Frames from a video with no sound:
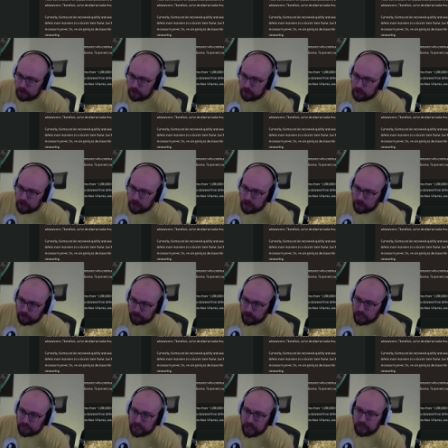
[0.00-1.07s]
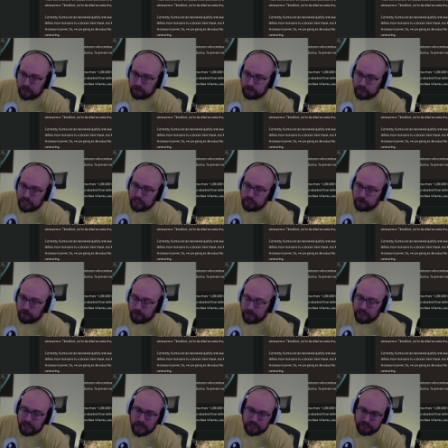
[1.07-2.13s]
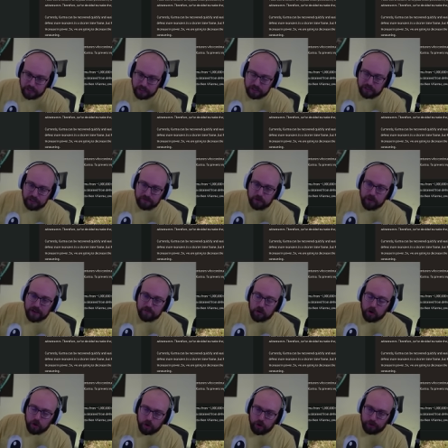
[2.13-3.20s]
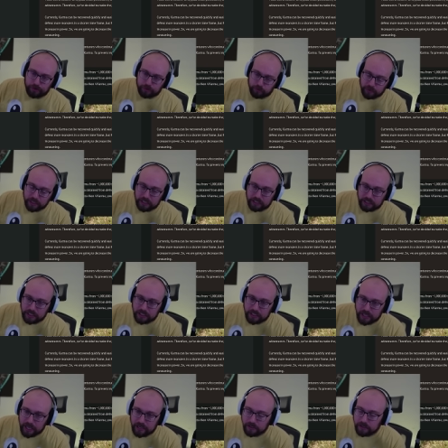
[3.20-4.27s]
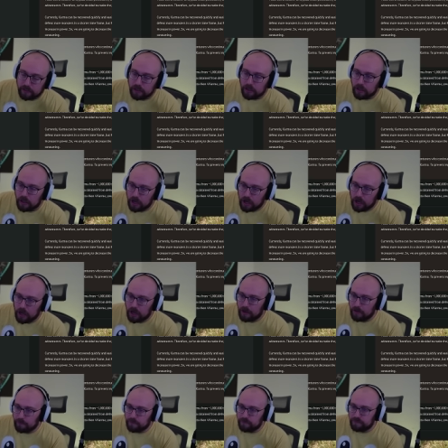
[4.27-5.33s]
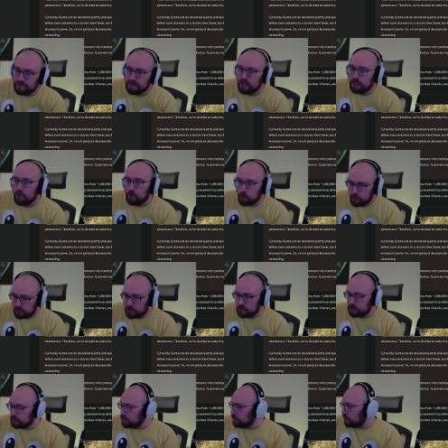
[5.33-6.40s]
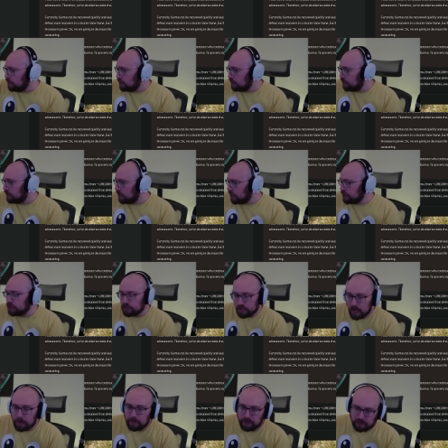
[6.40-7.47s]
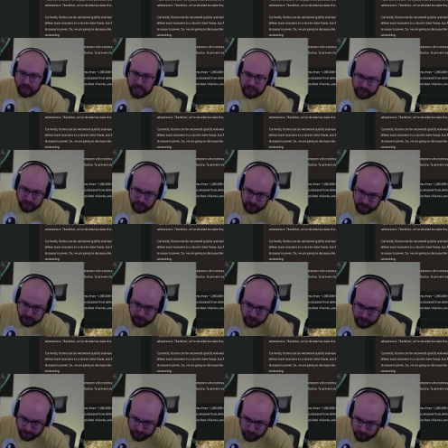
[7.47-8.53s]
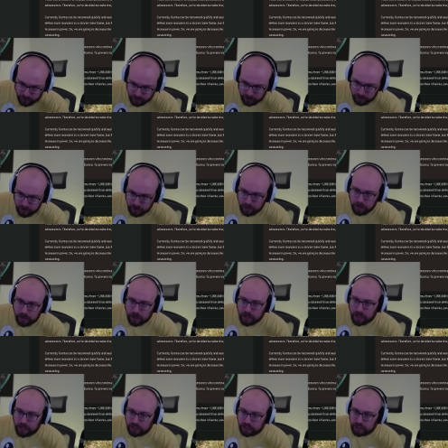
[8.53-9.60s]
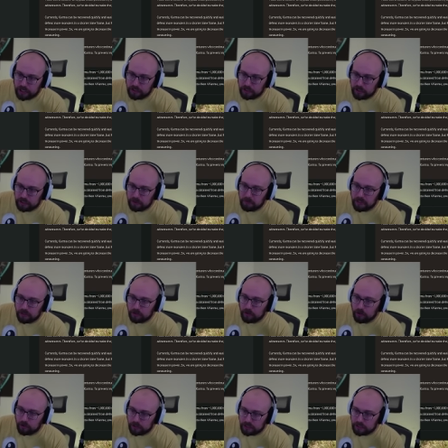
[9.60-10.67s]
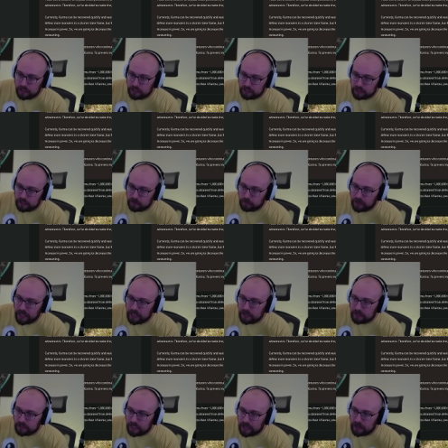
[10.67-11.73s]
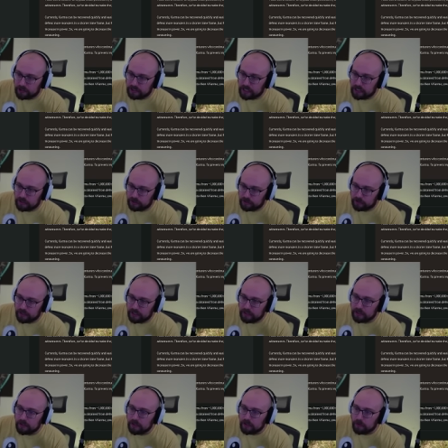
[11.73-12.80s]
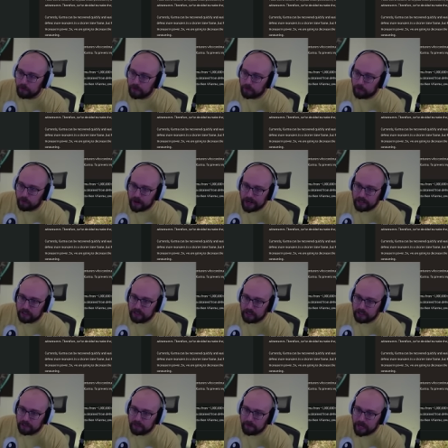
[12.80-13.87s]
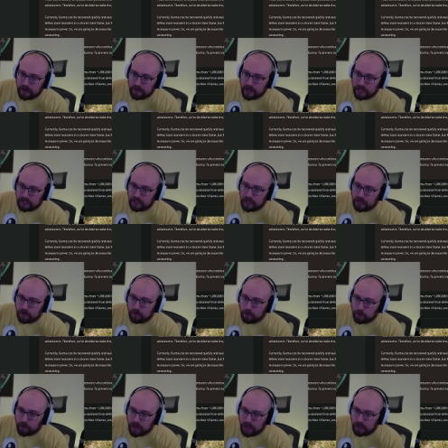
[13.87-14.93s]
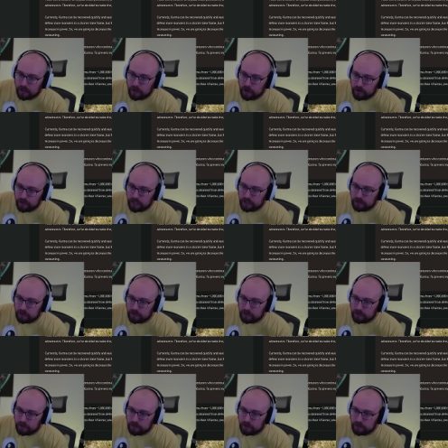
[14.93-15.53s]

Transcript: uh, Krogdalo Sanctuary, guys, this is if you have all three T ten um, horses. Uh, you're an upper-class citizen, if you will. Uh, change so that the mythical horse list displayed on the outside of the screen when right-clicking the mount icon while owning the